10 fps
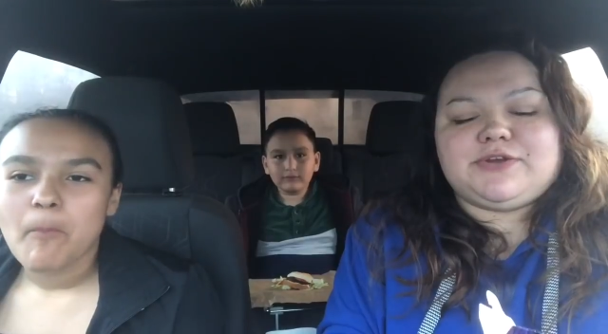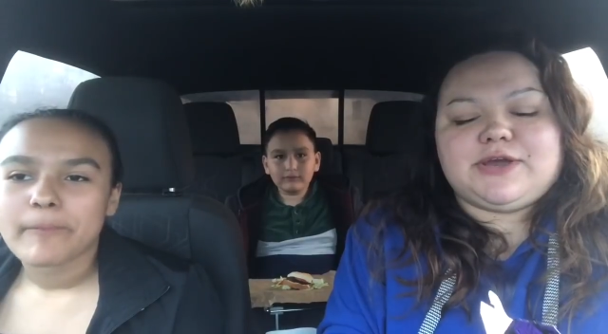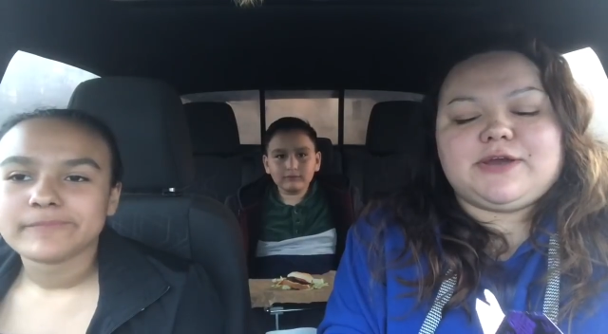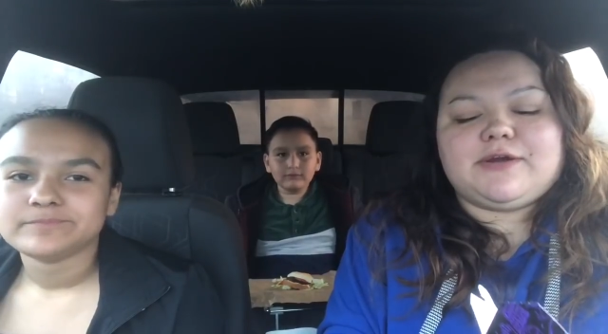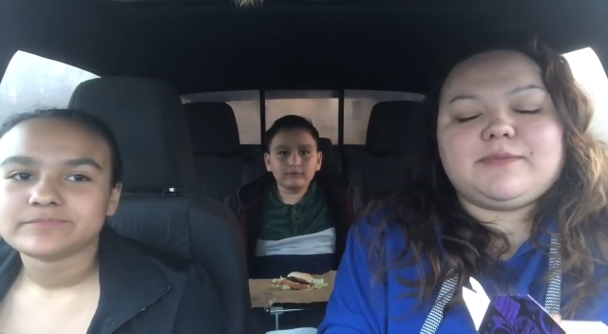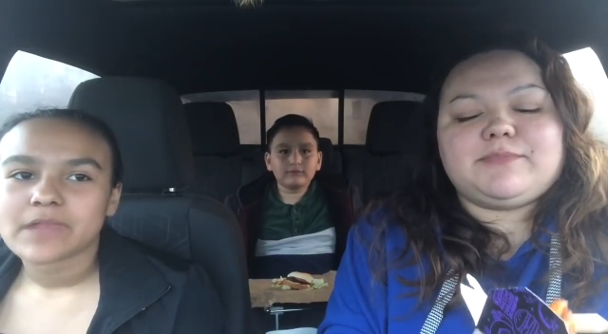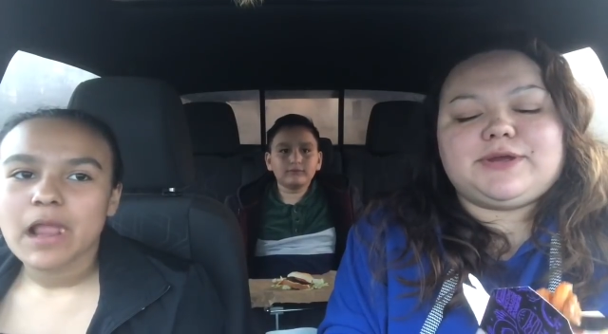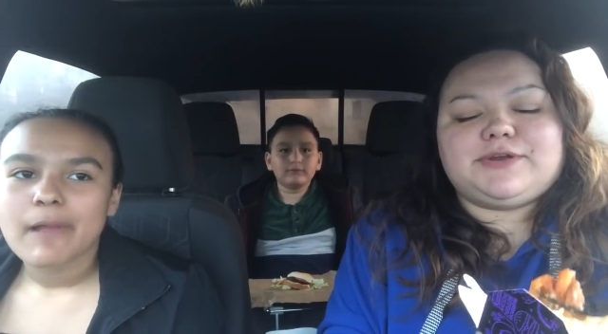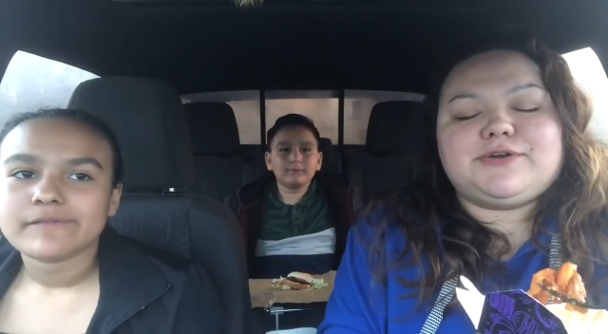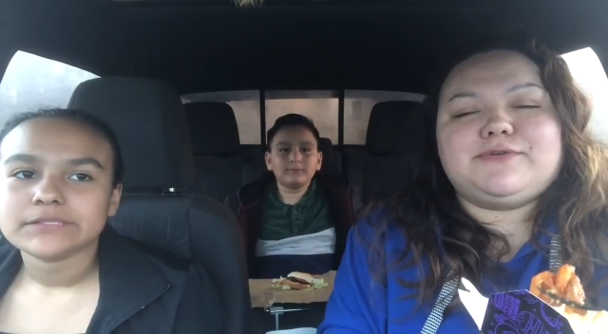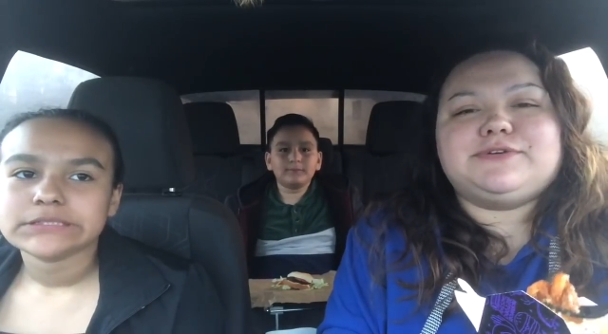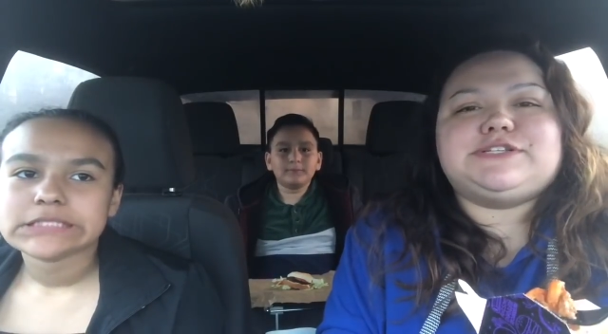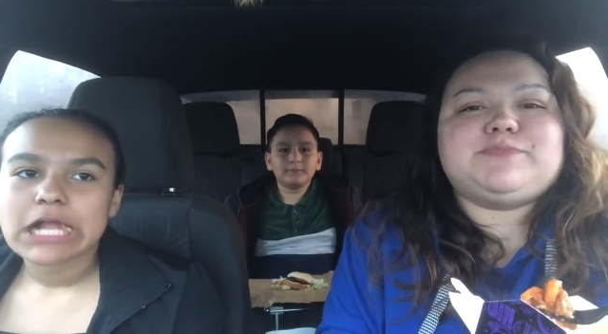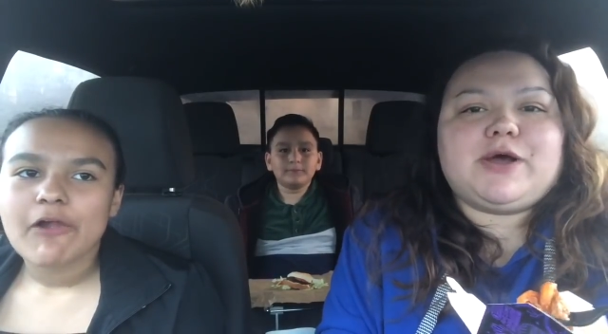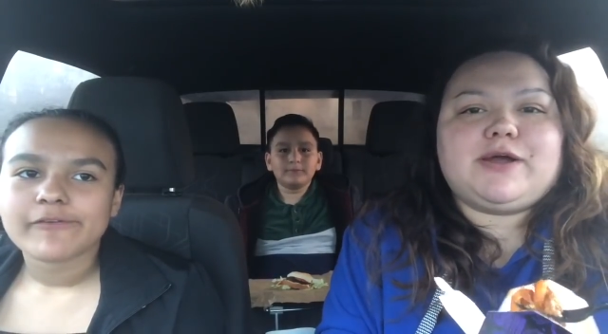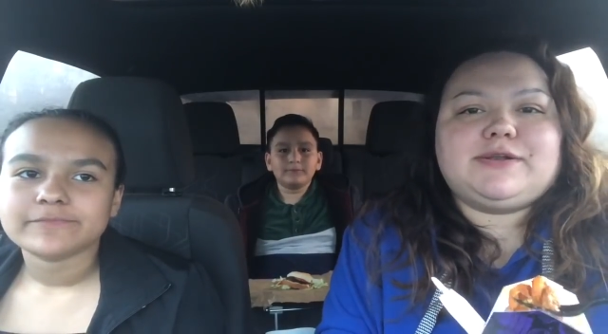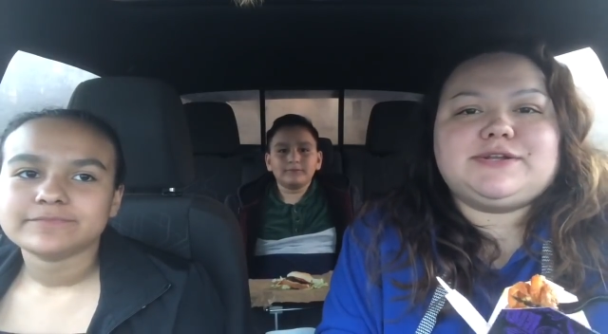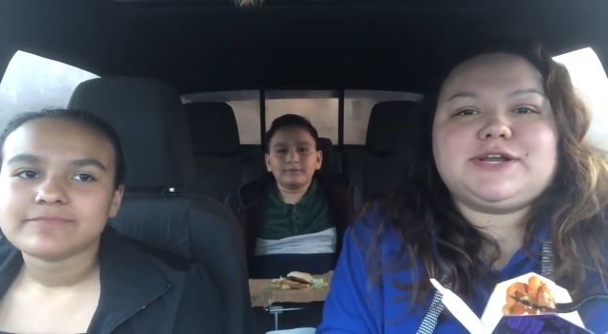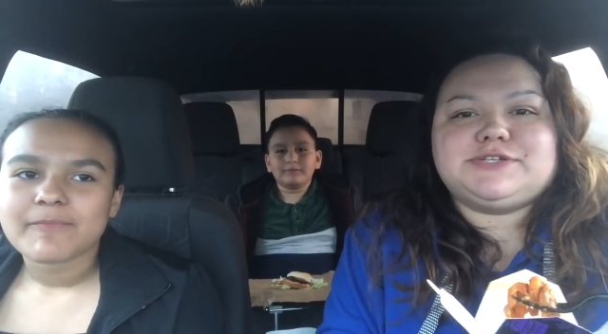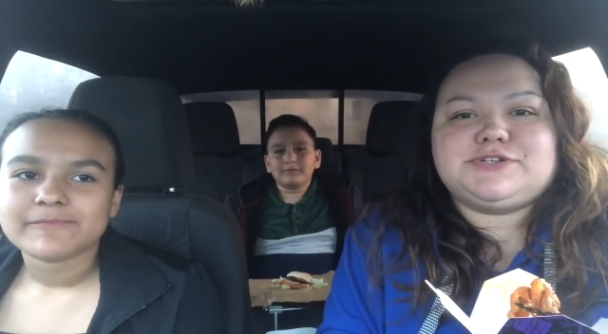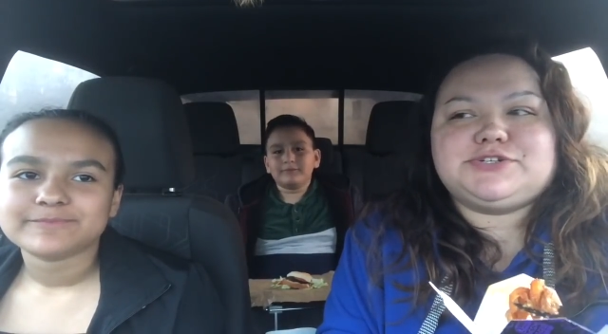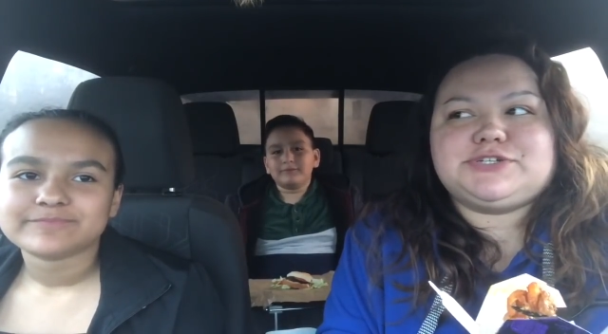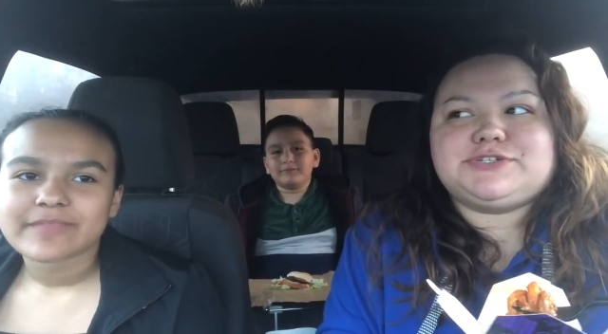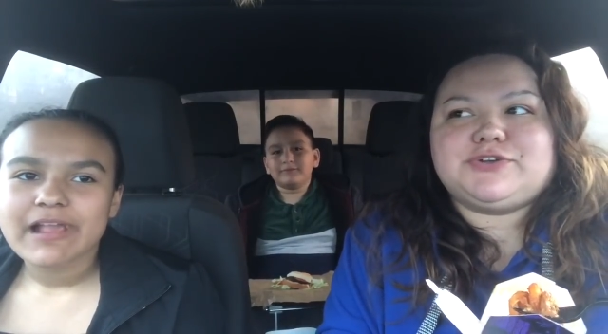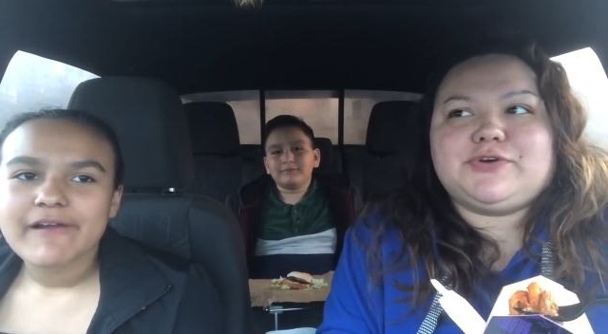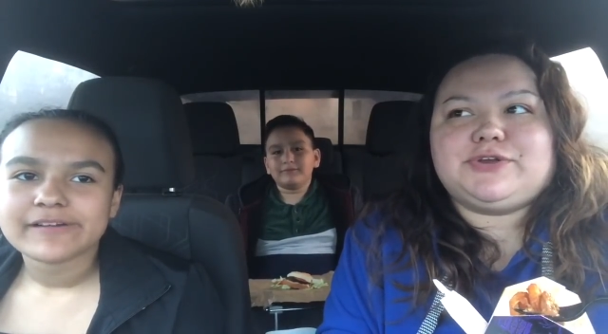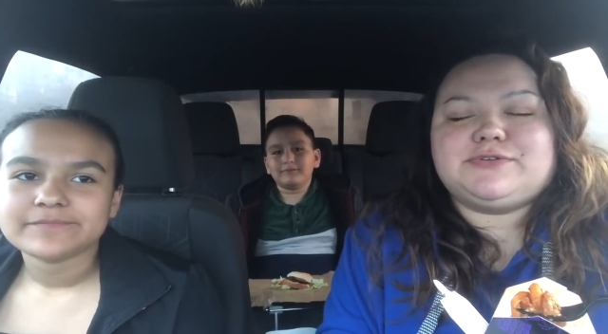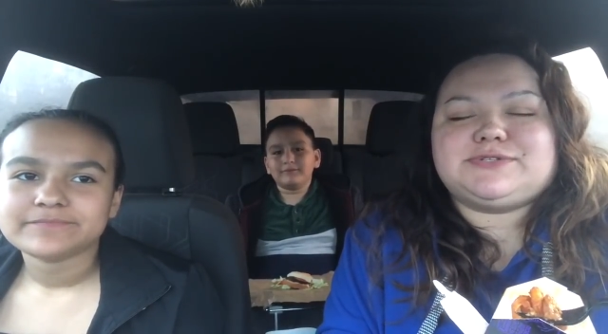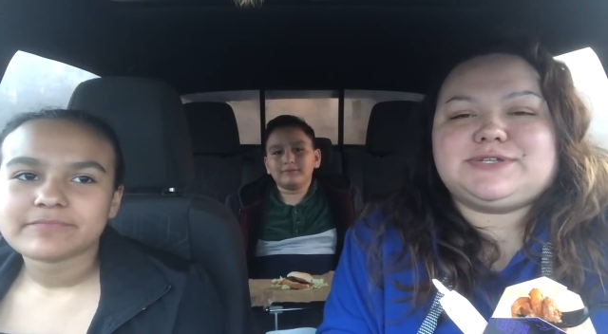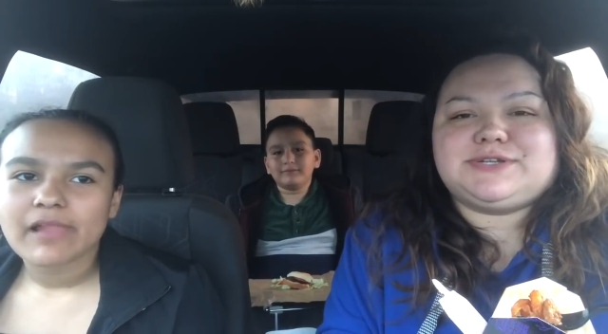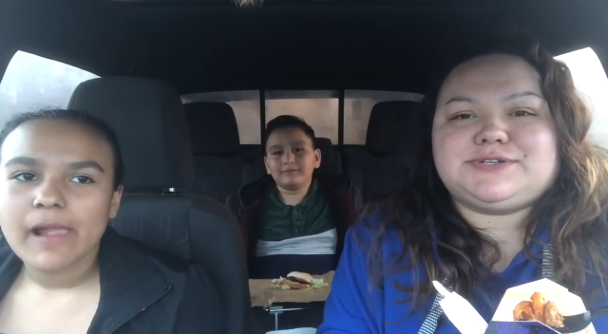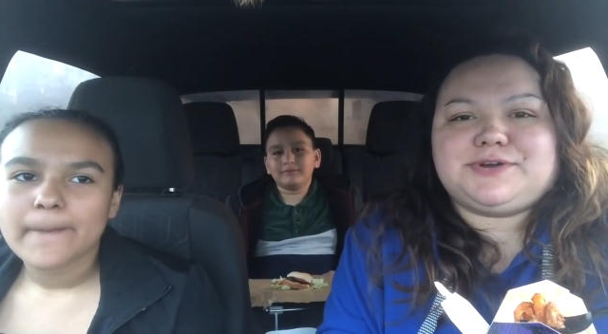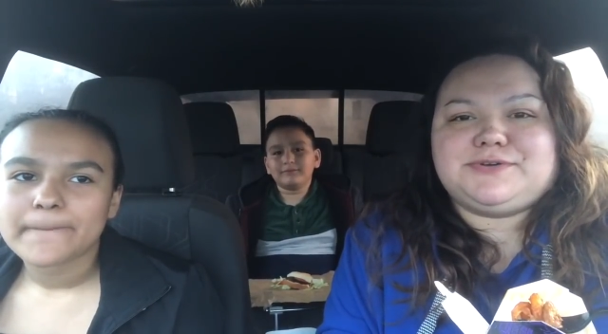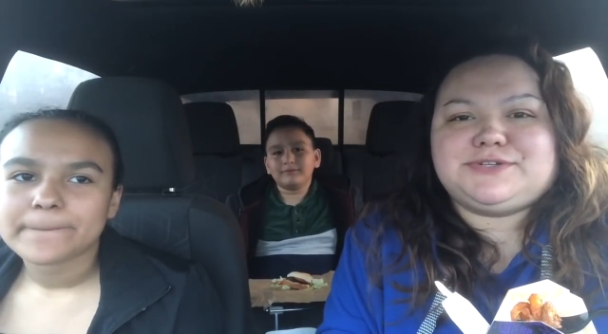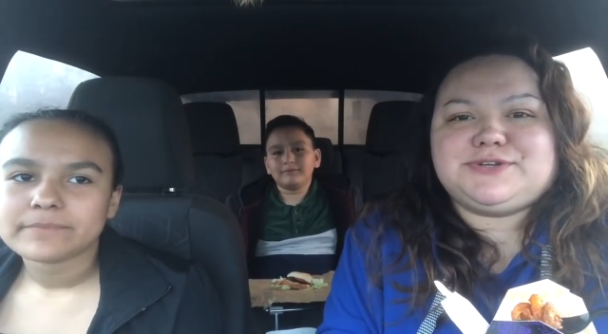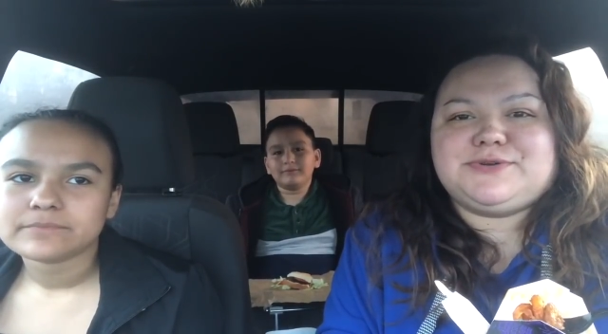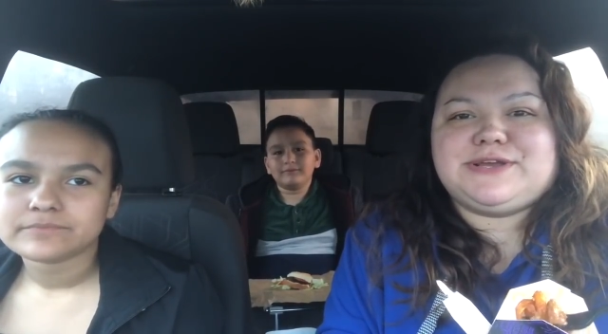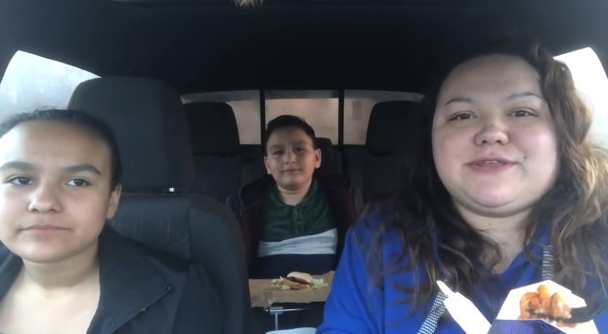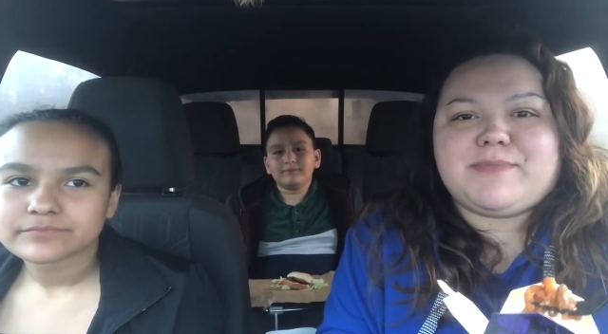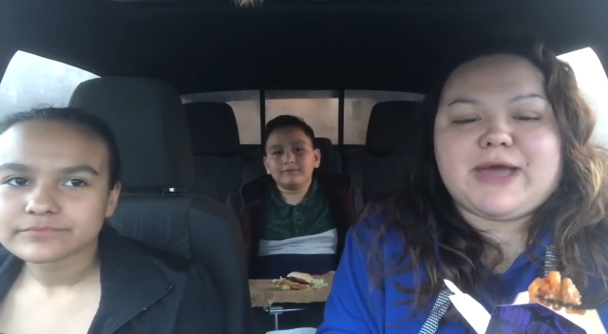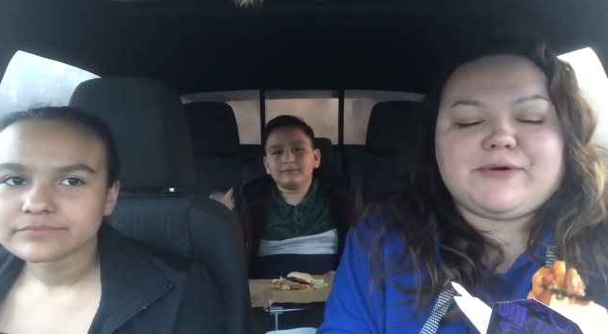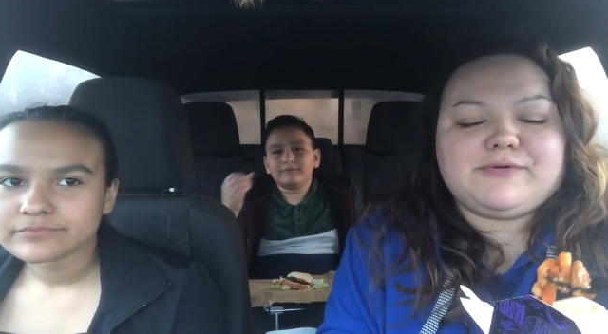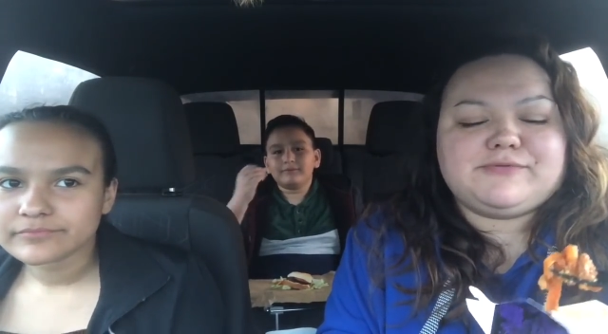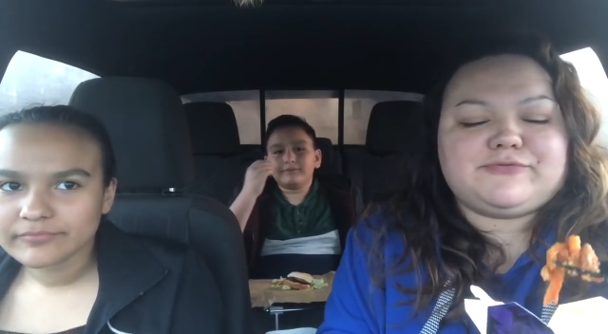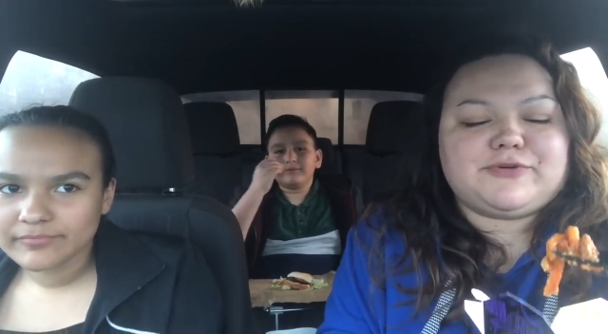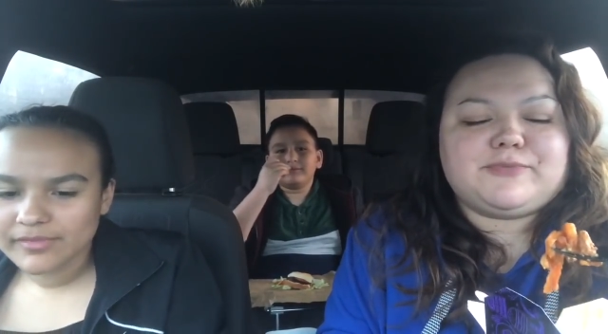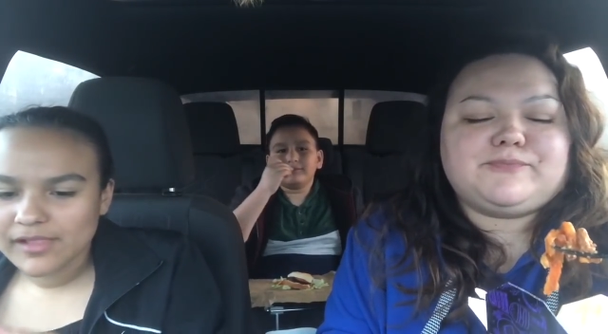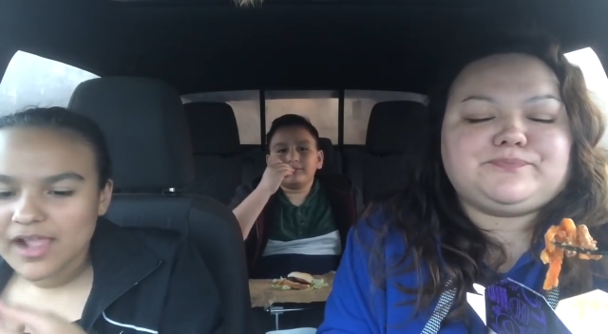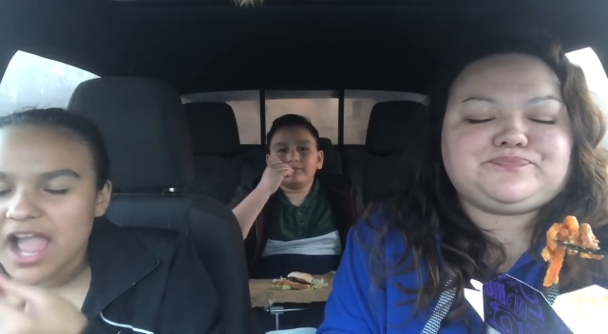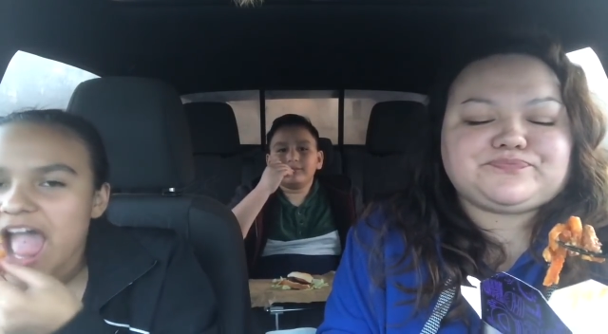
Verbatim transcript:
Speaker 1: and you hear them, but you don't respond because you're just so used to tuning them out from,